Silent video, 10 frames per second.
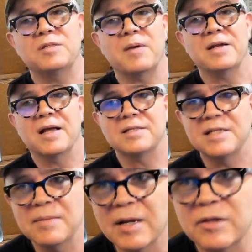might not
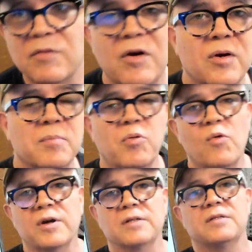seem like they're very
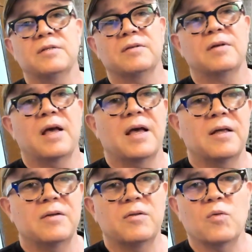important,
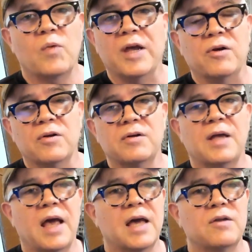and they're
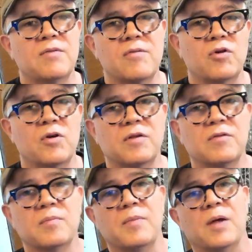weird, and you've never heard of
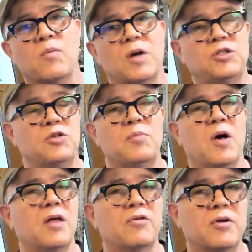them, and why should you
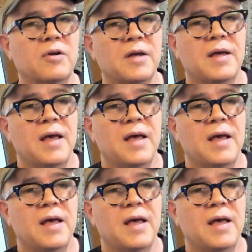bother,